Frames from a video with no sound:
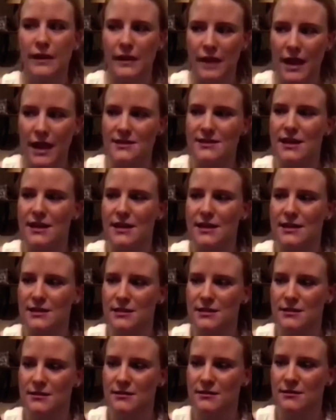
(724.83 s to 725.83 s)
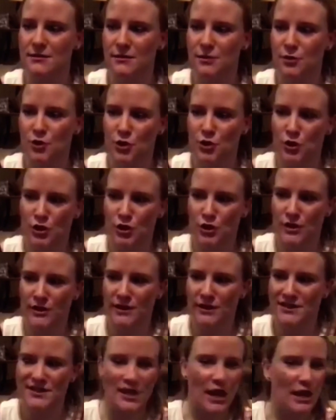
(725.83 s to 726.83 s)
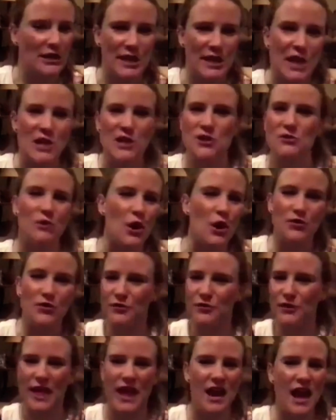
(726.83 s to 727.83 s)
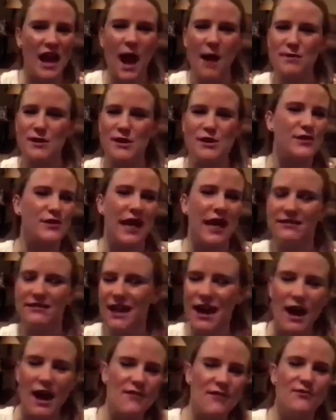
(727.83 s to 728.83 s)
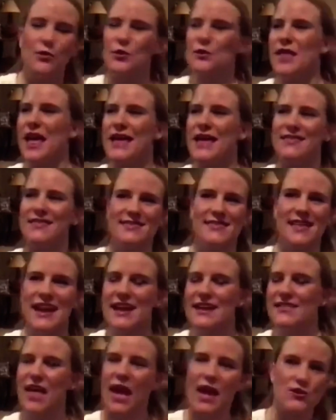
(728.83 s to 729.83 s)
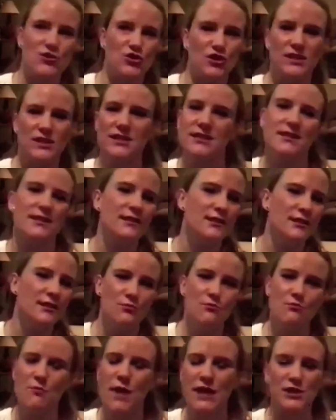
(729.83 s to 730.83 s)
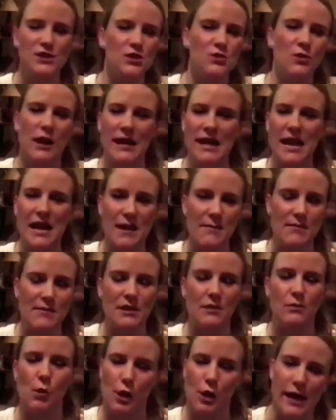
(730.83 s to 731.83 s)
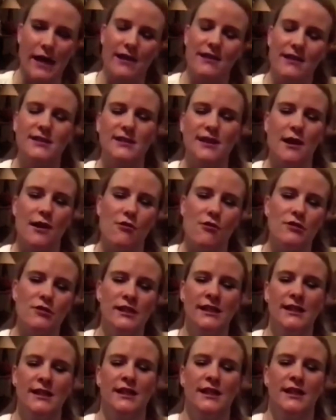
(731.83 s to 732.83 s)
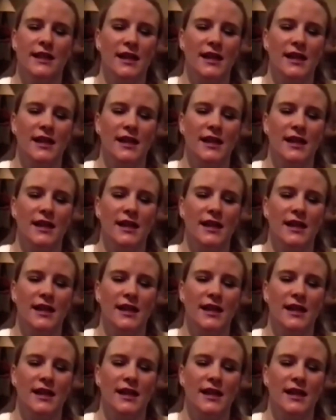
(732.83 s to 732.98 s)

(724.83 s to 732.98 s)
realize that it's it's not the end of the road for that hobby or that love or that thing that just makes you want to get up in the morning. So